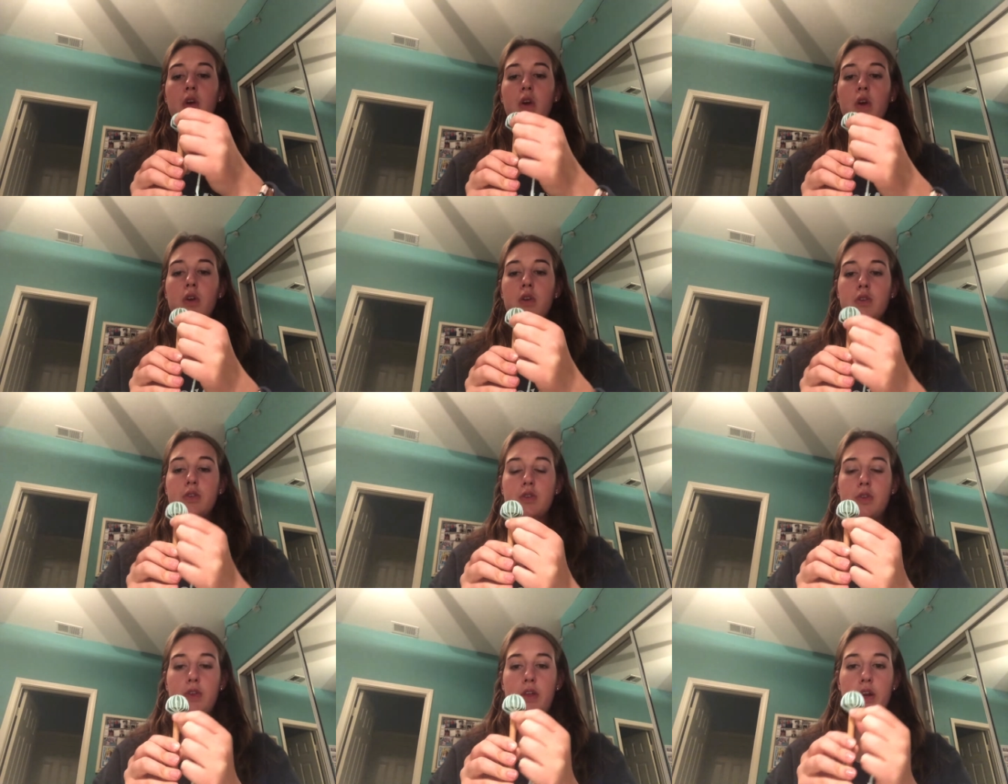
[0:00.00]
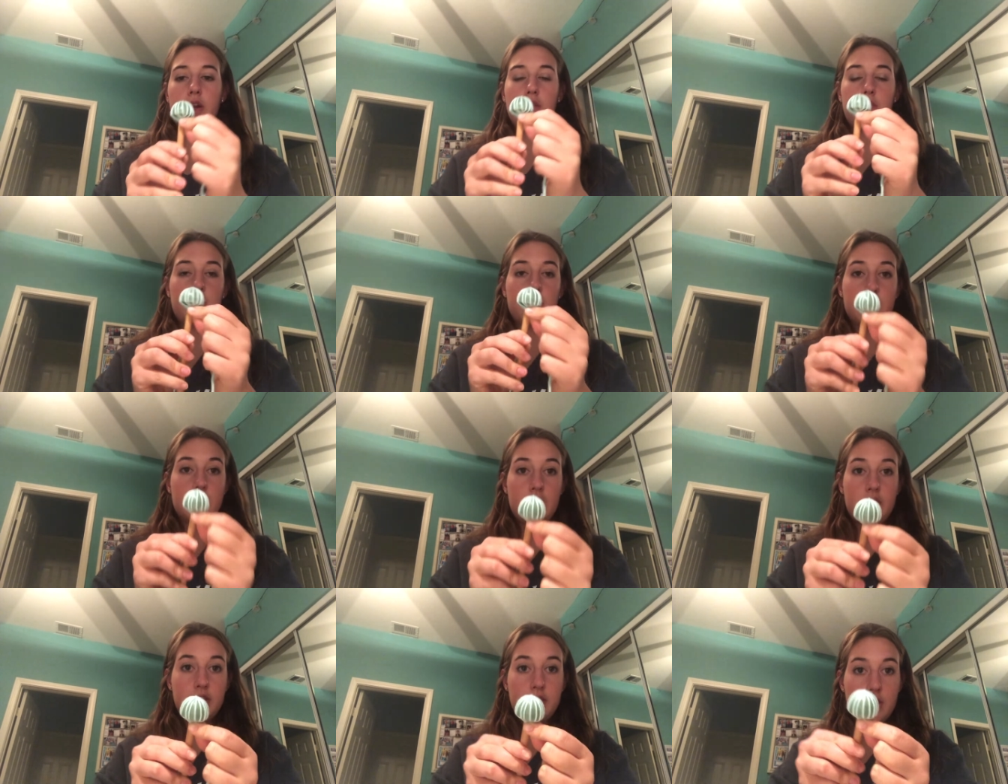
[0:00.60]
So that it looks
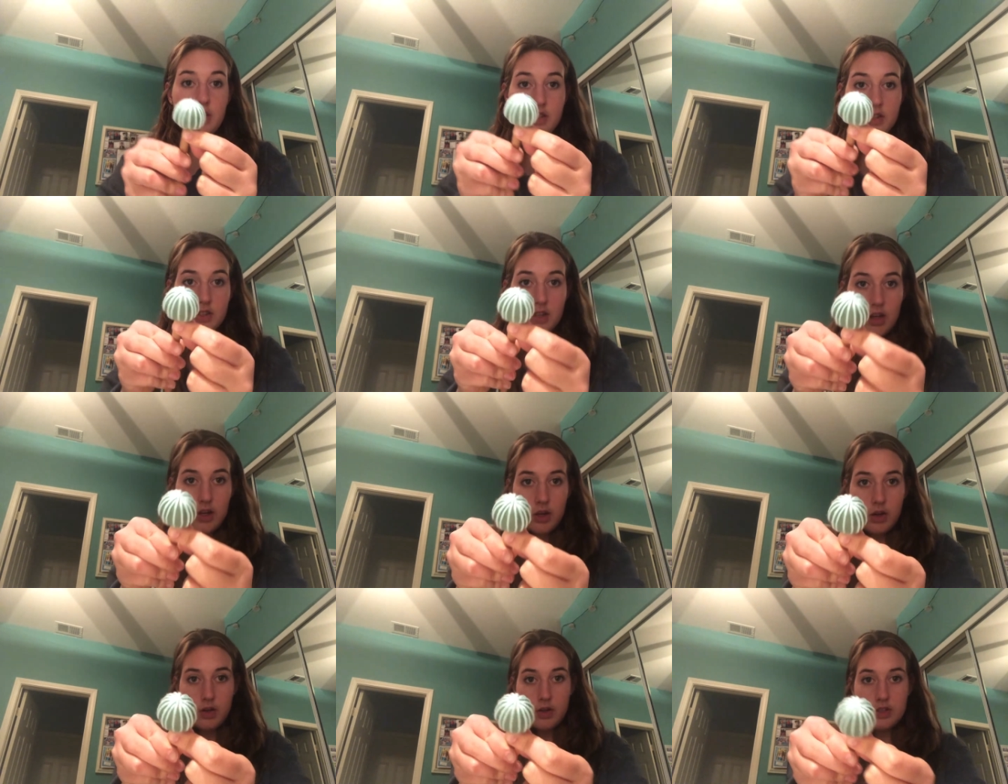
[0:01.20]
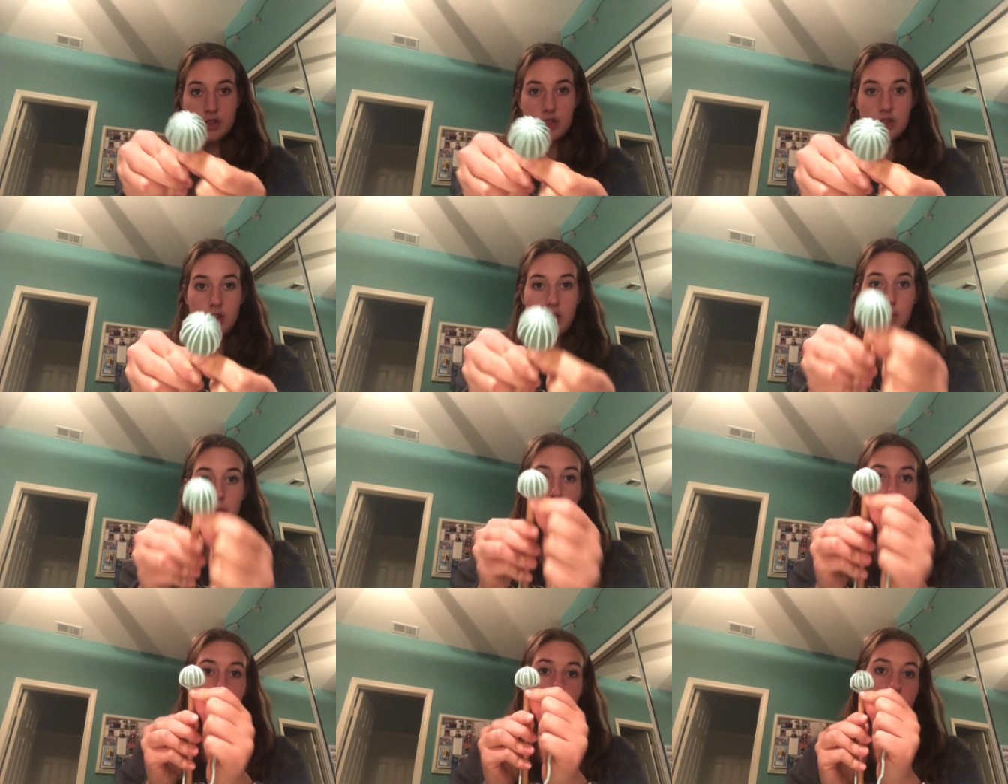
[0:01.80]
like this. And you can see a
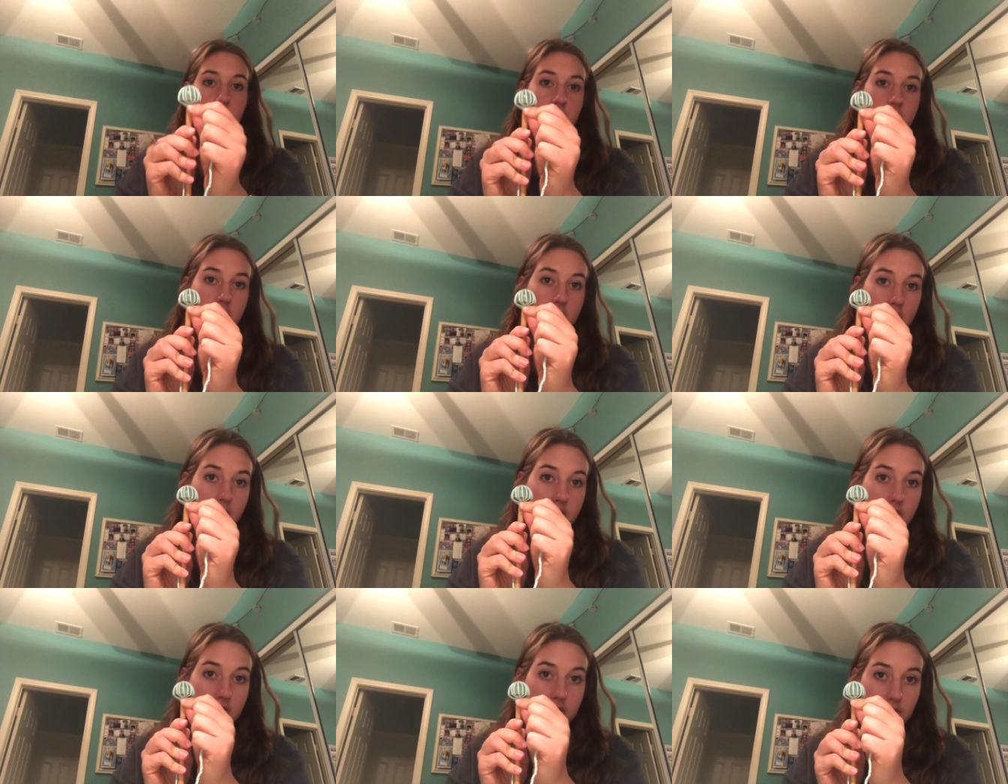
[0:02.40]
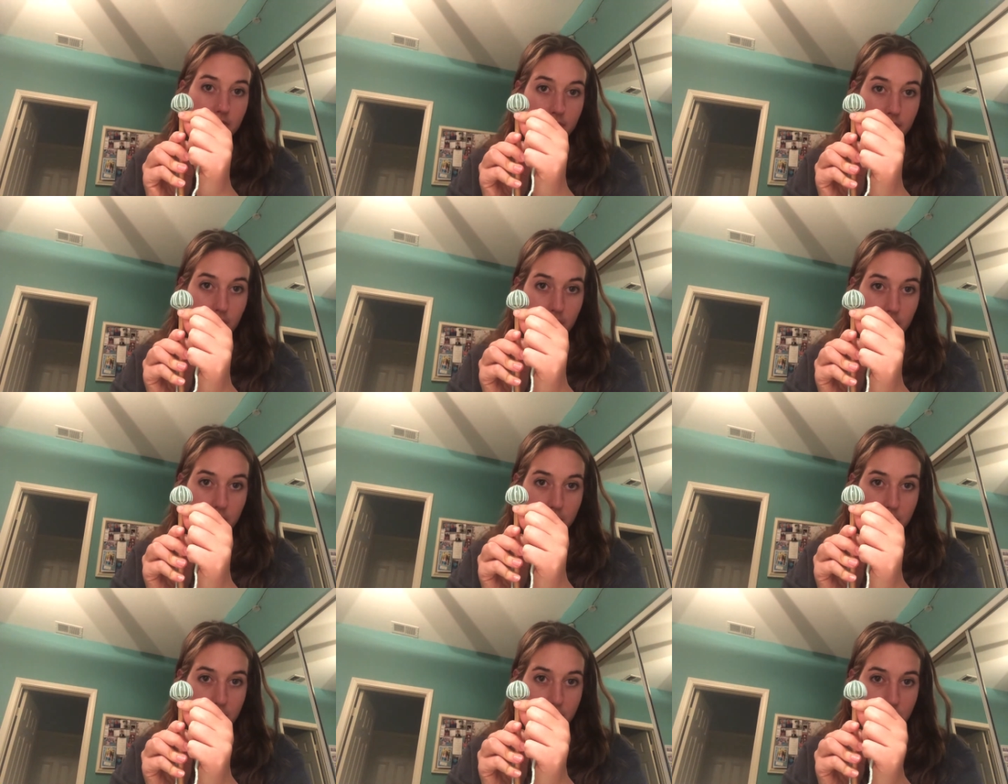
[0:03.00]
point starts to
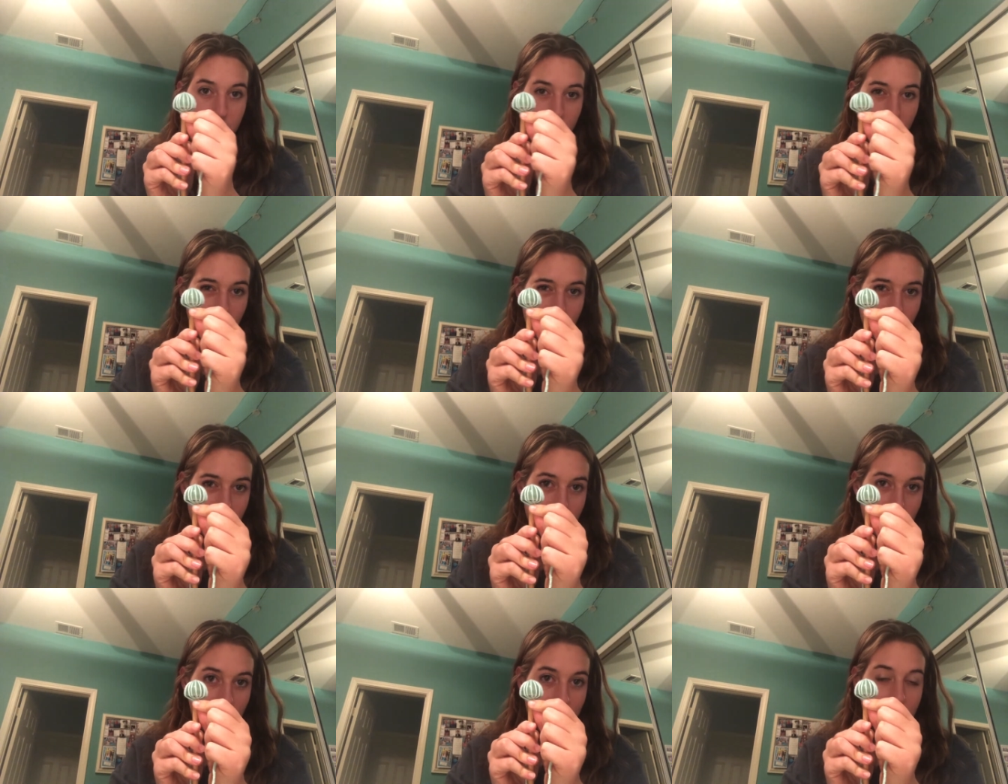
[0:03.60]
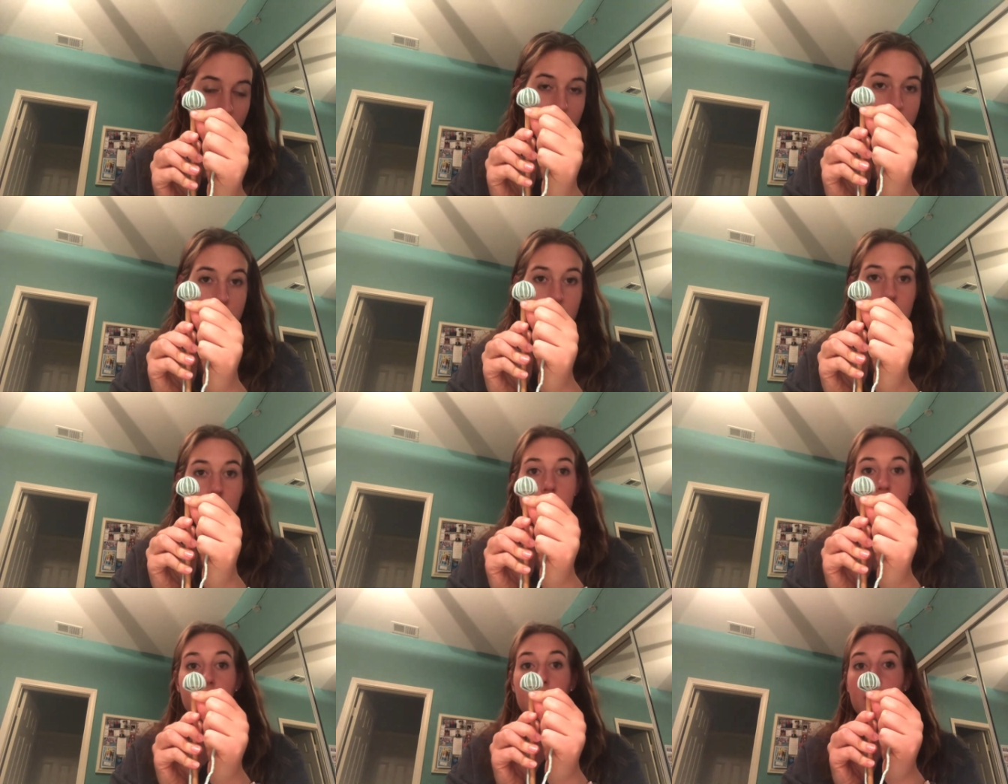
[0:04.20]
form, well, you can barely see
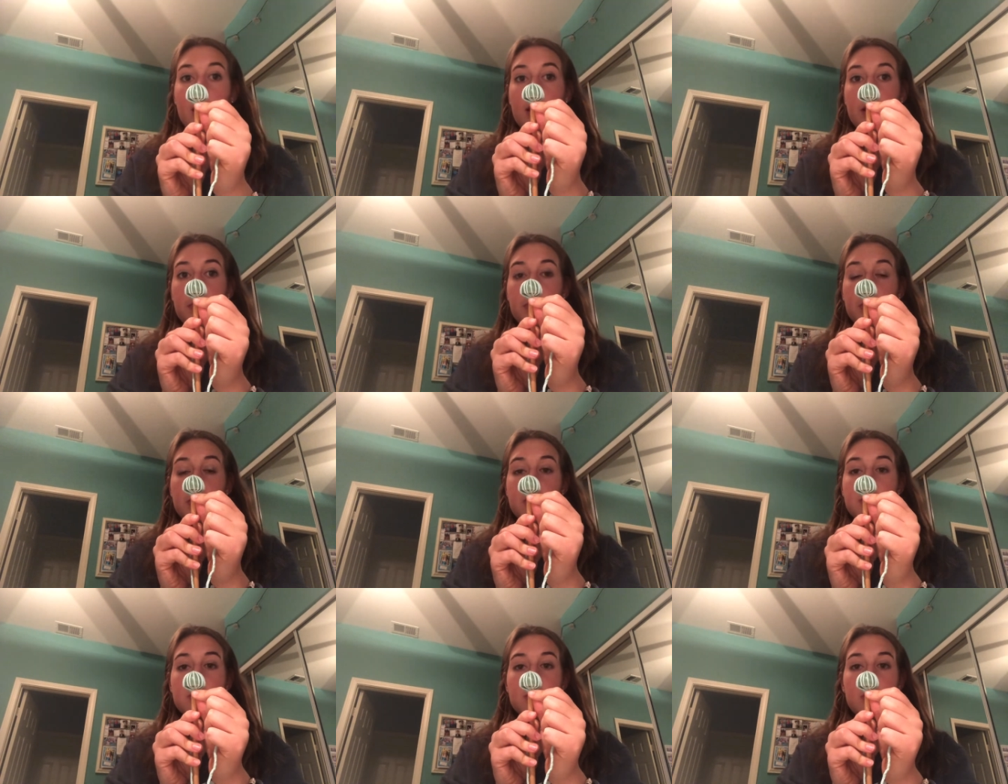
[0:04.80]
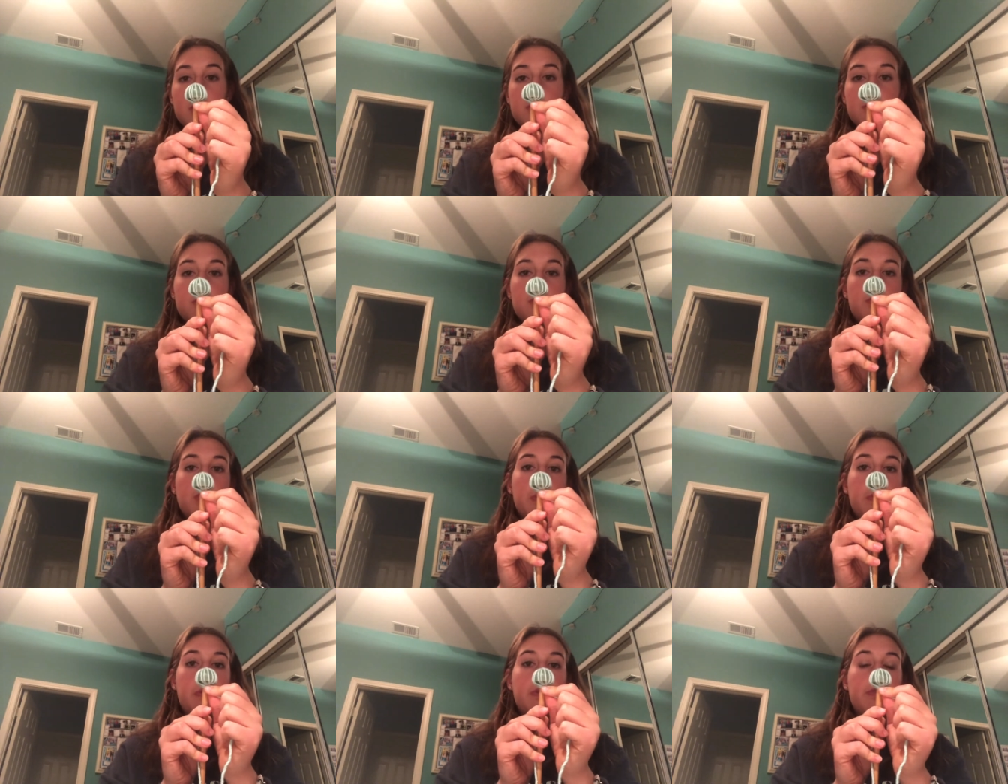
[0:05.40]
it. Point starts to
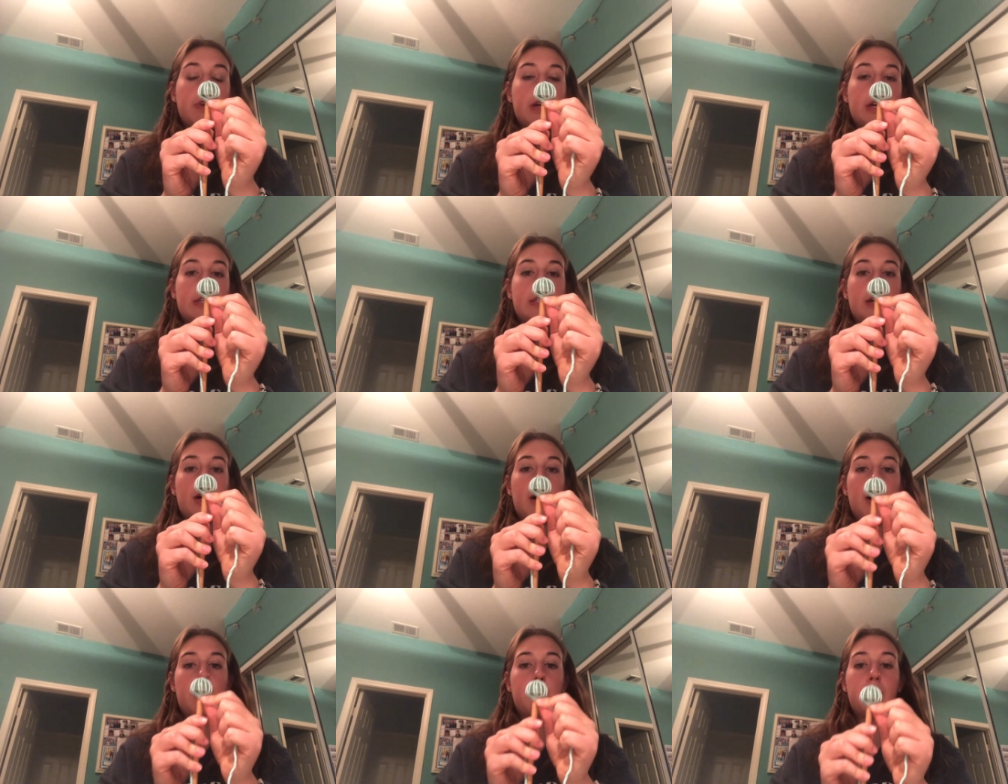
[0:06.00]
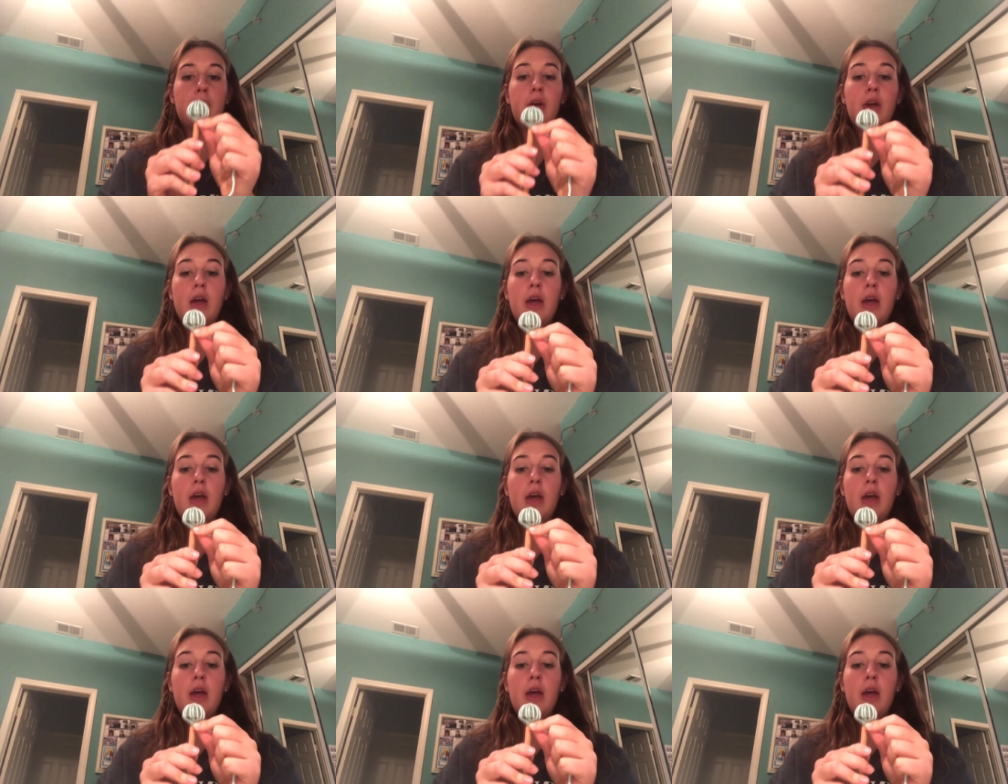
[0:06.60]
form at the very top.